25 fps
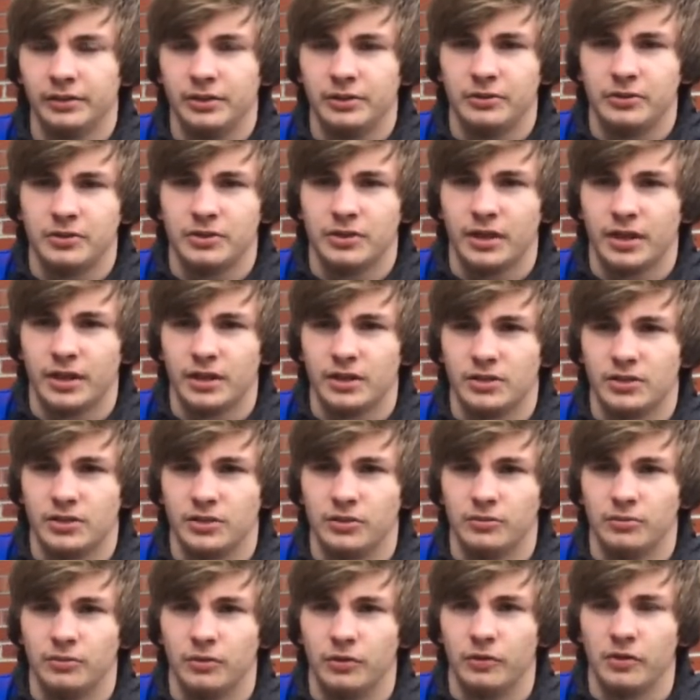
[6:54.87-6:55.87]
use like
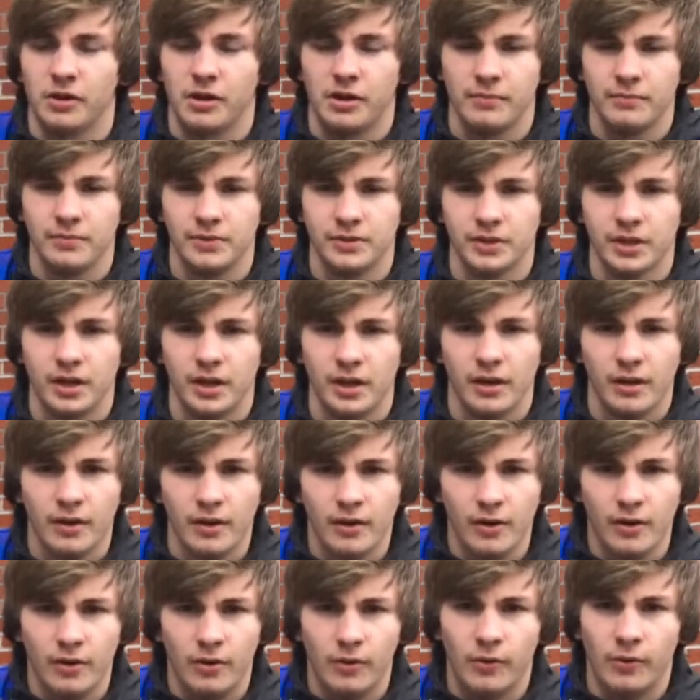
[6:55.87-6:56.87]
Zoom Grubs
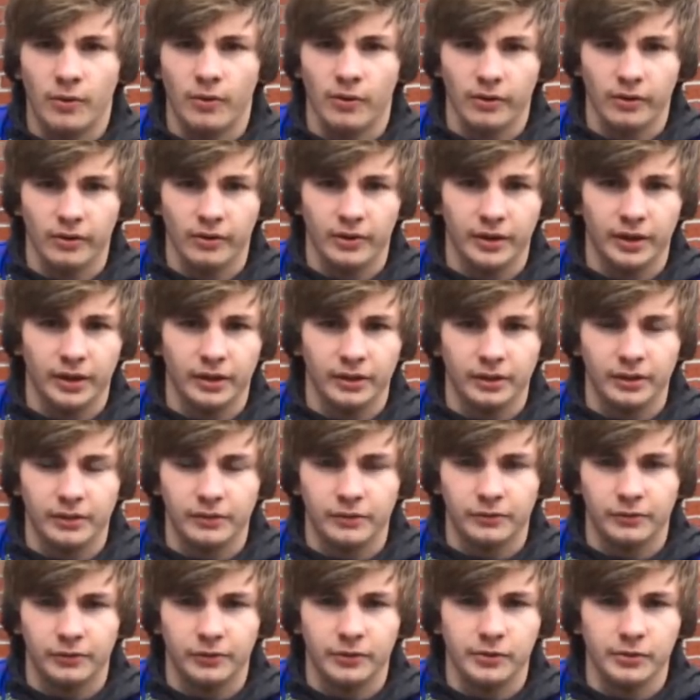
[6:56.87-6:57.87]
or the, the
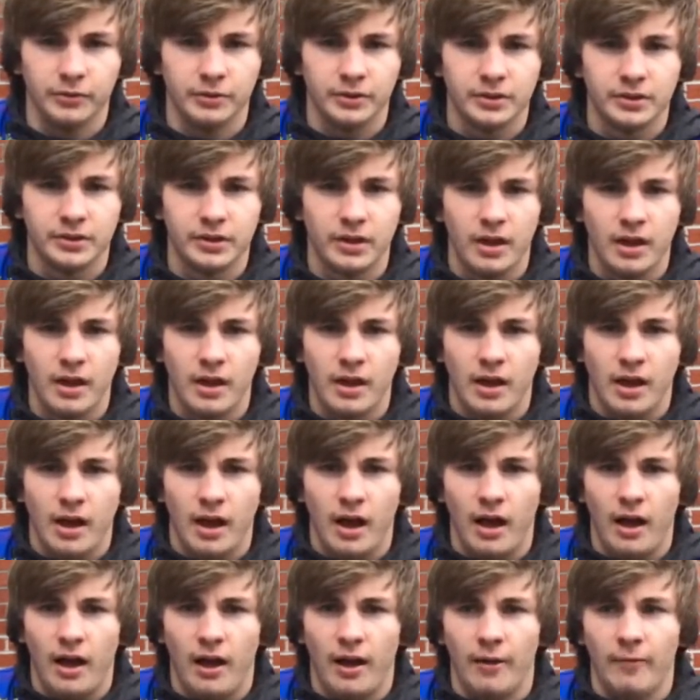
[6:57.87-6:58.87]
Flukes
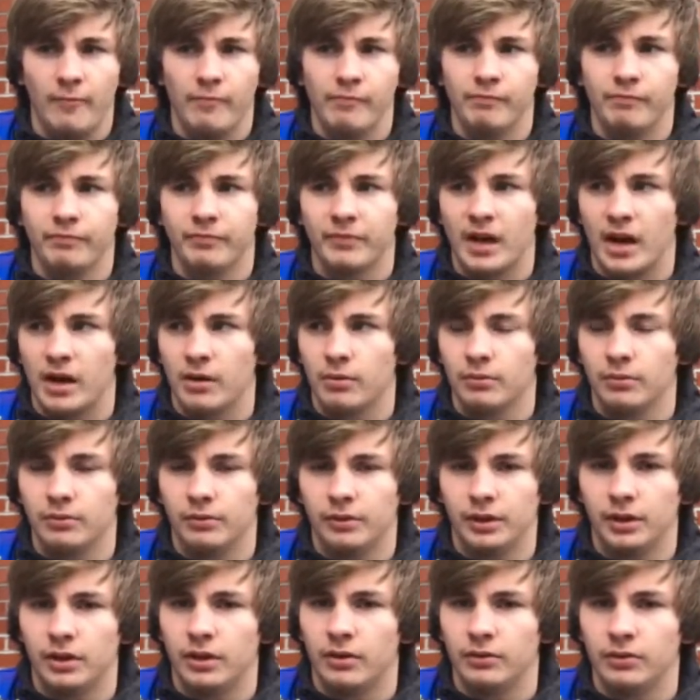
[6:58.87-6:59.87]
um, I
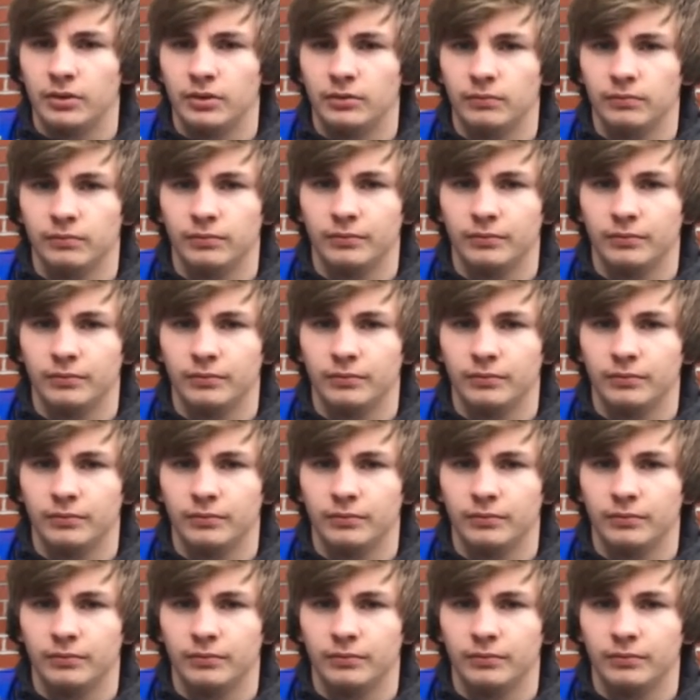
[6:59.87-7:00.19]
really don't,